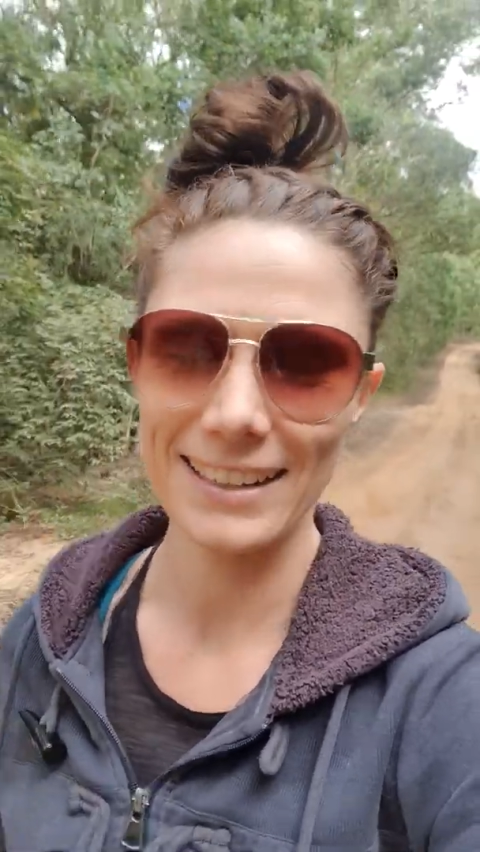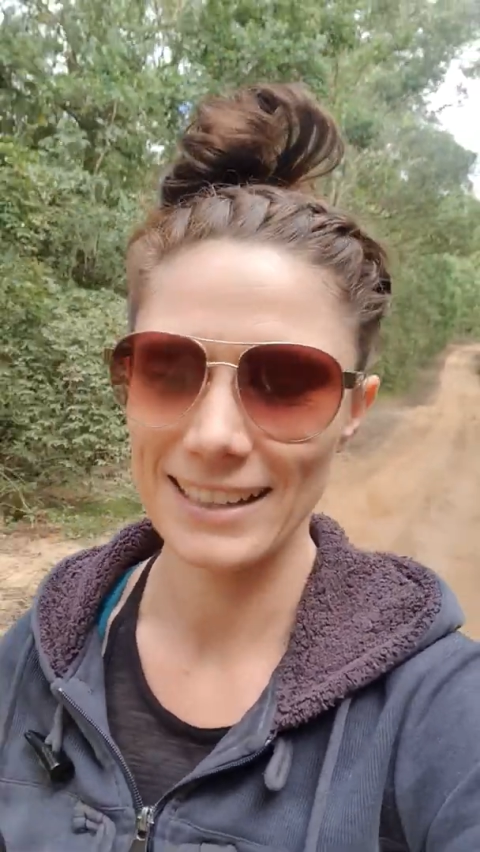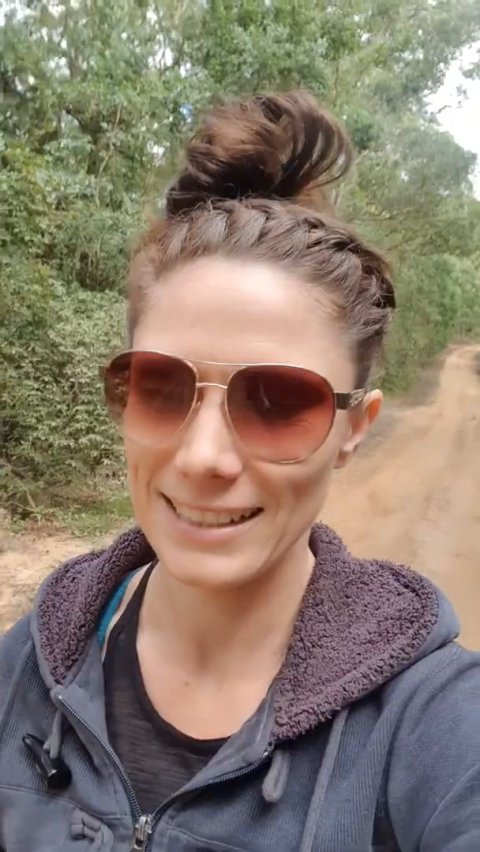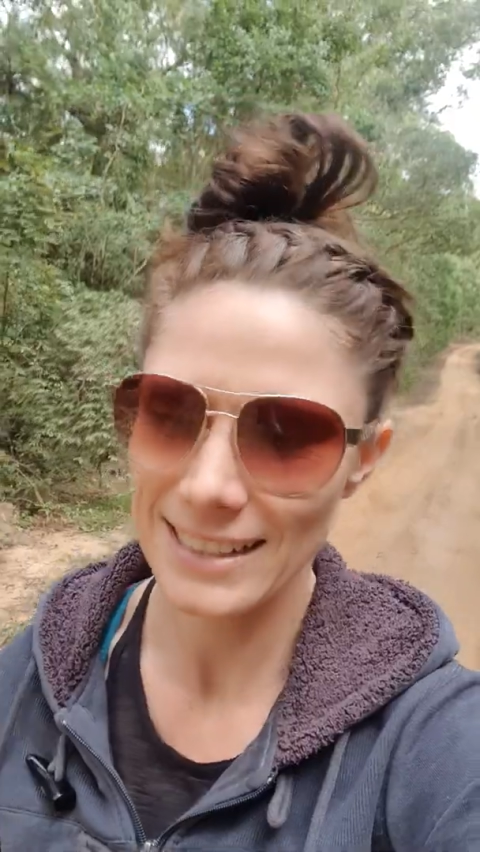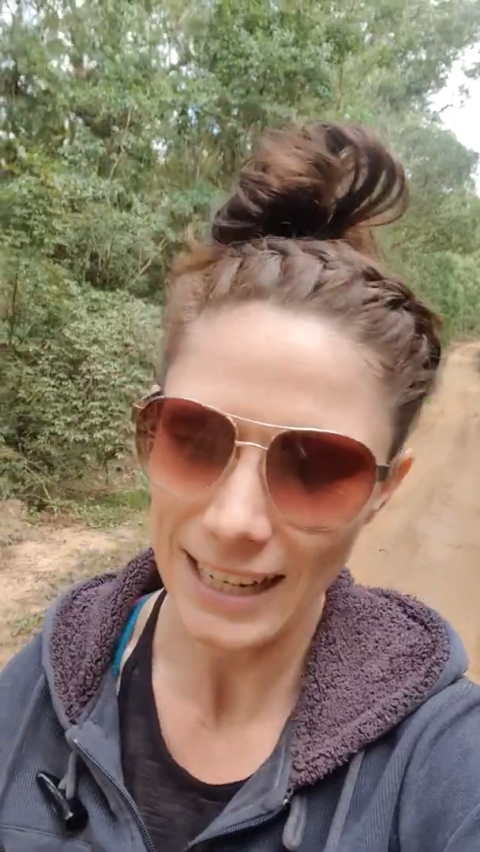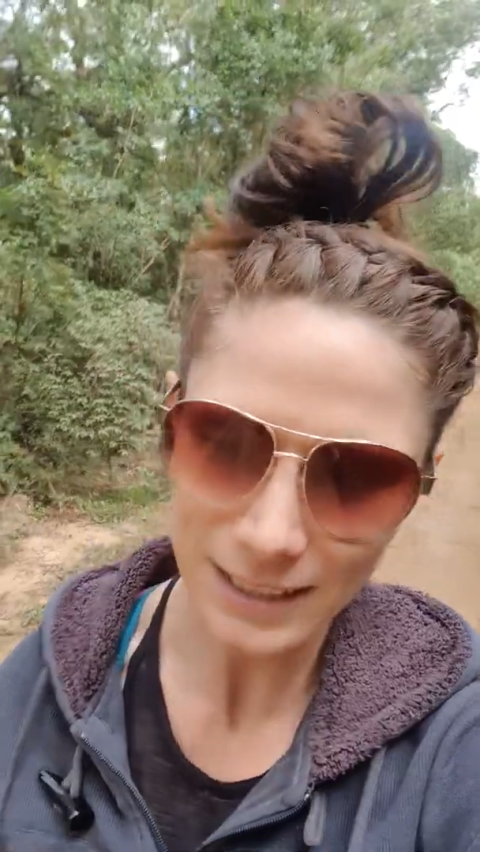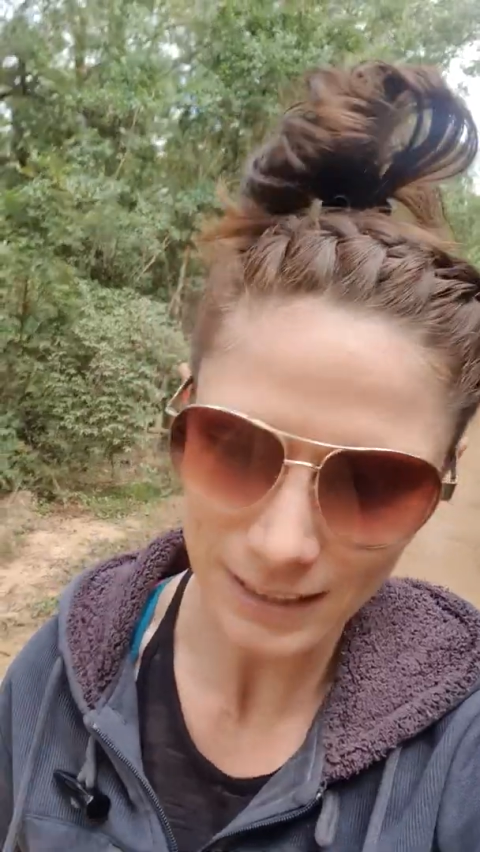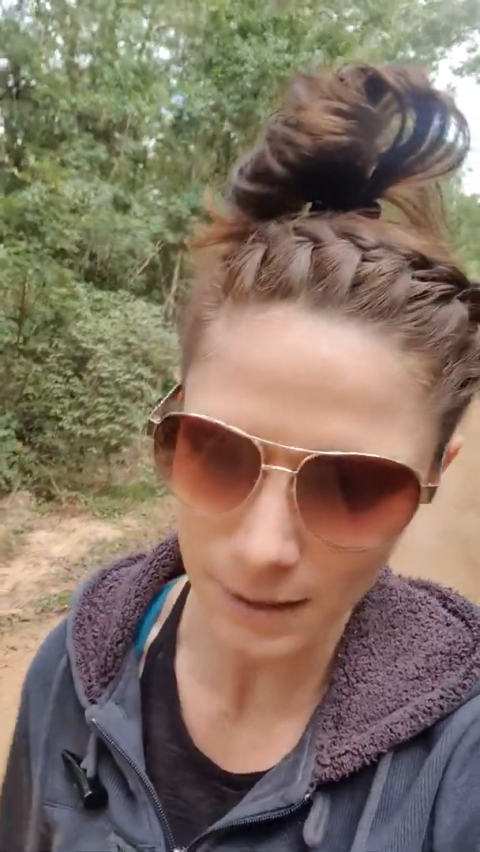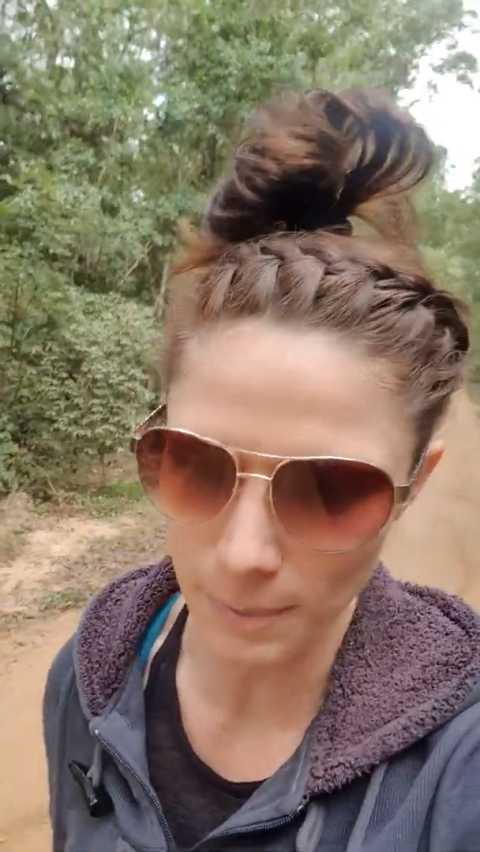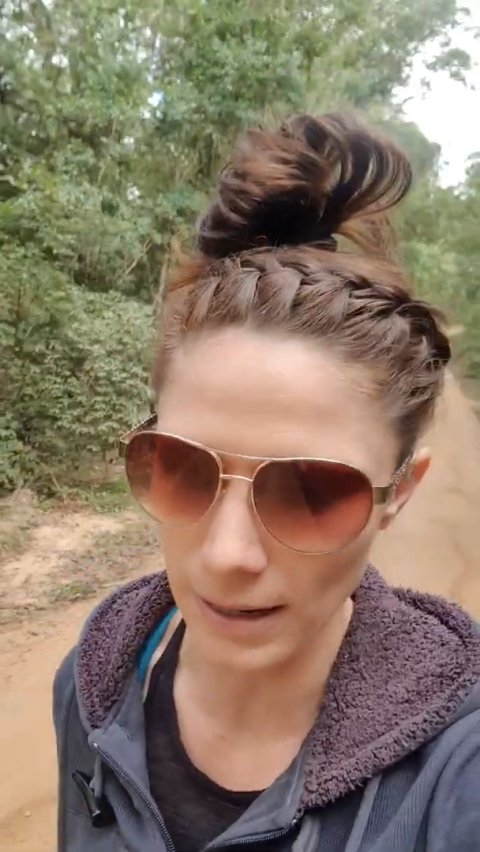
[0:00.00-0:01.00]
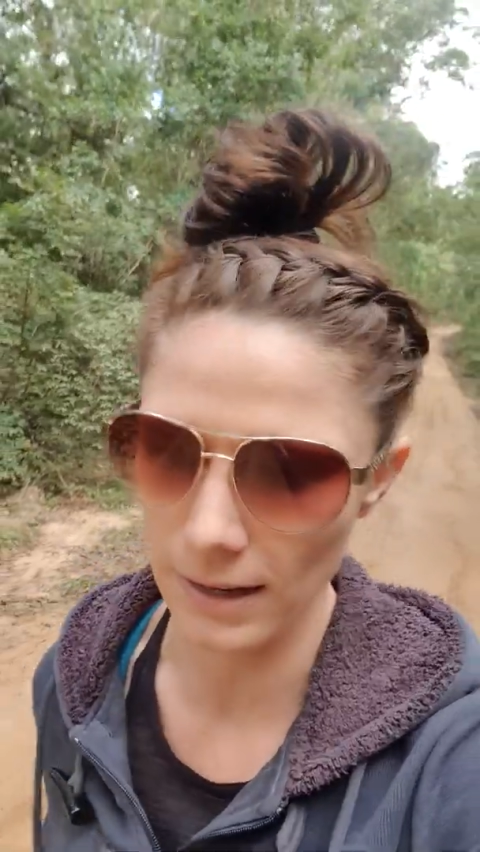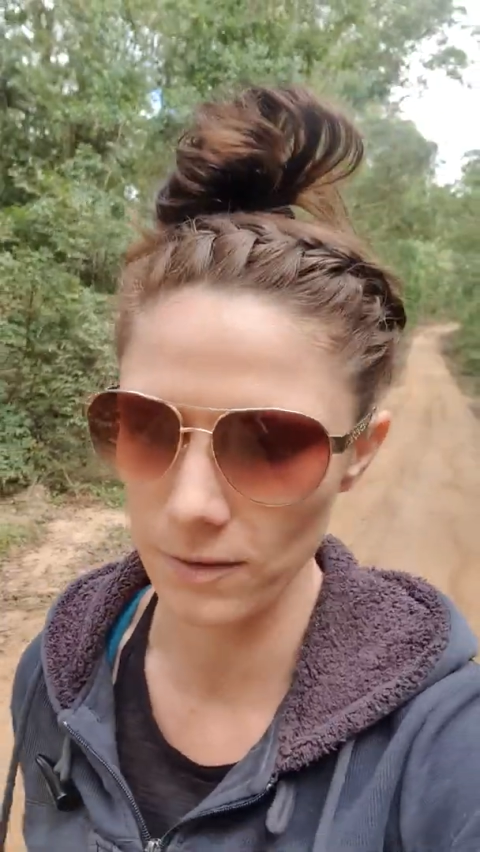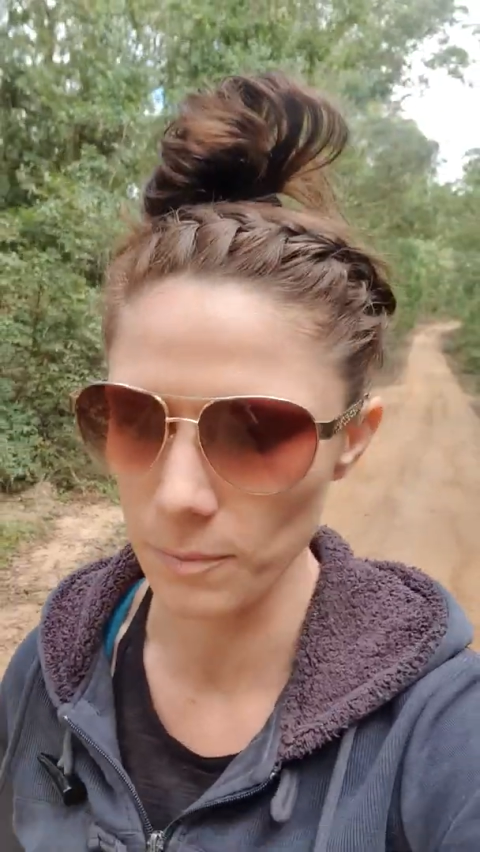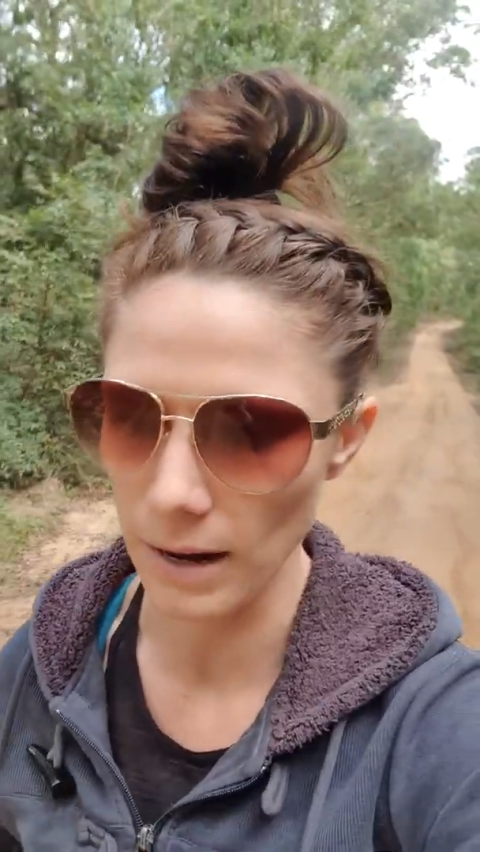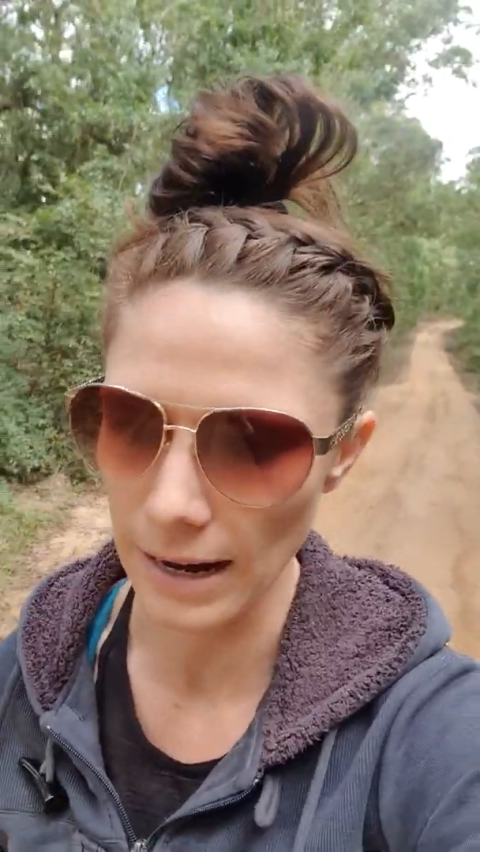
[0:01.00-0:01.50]
is actually a part
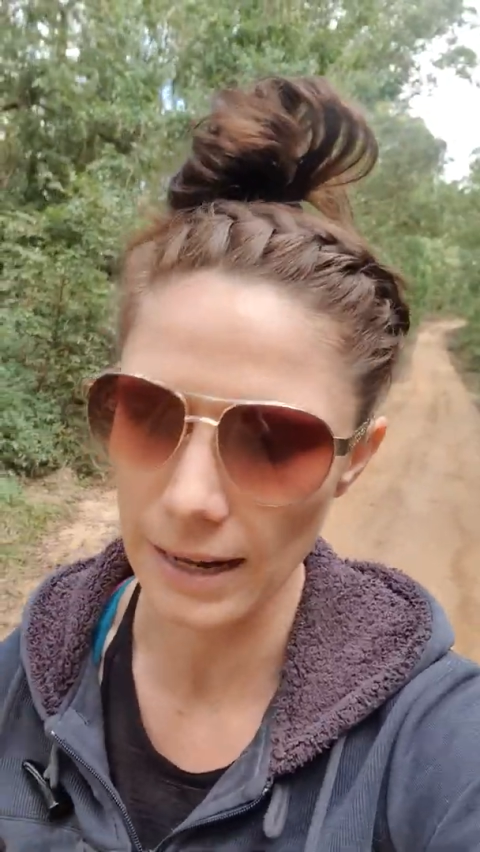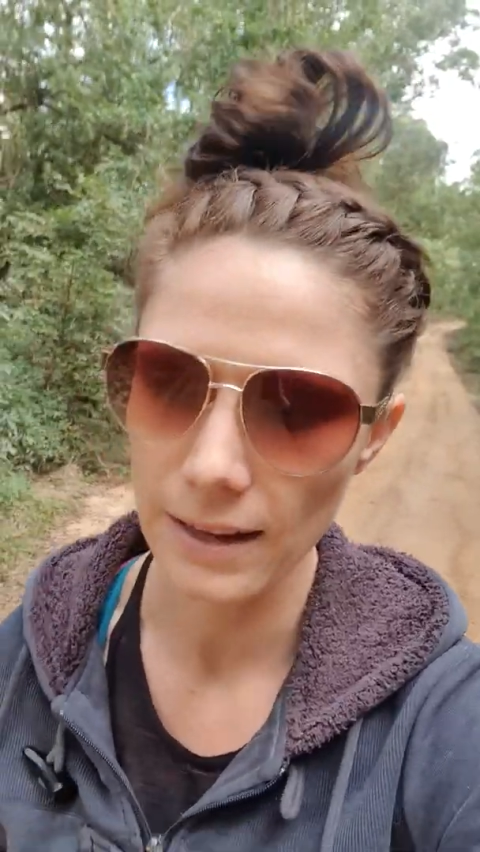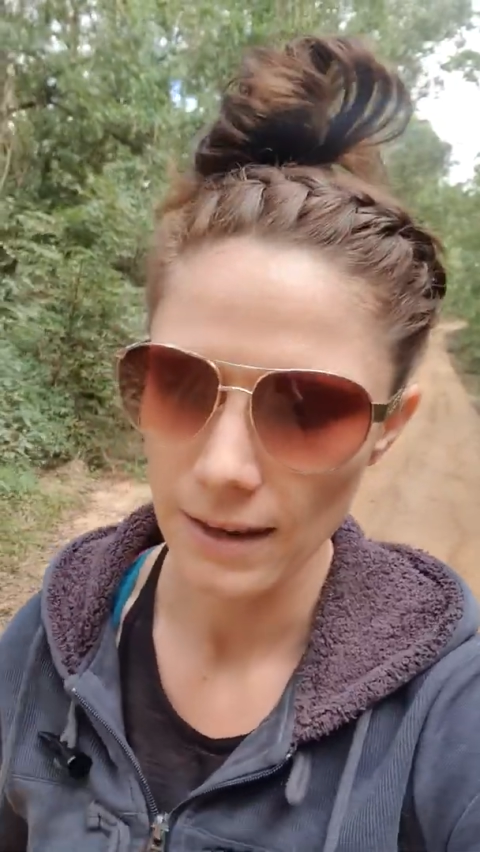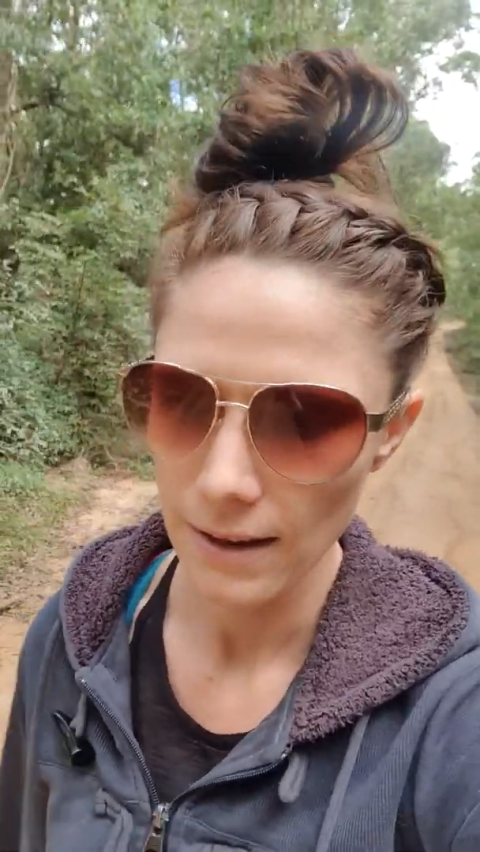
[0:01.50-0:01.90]
of my